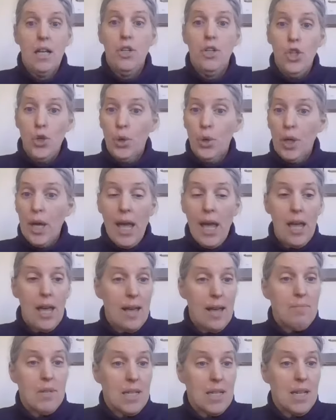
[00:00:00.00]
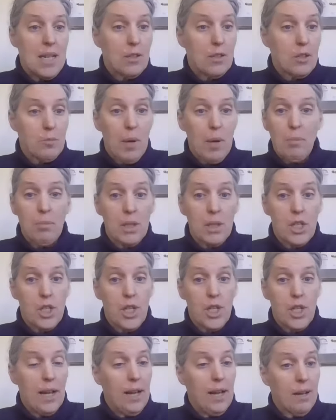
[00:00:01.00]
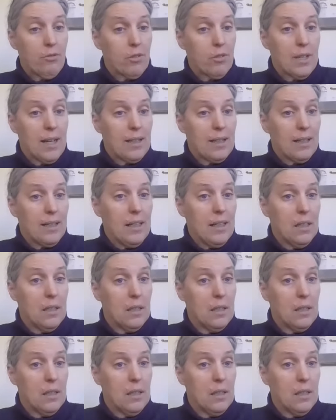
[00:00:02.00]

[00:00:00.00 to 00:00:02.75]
UK MCLs published yet, have we, Ali?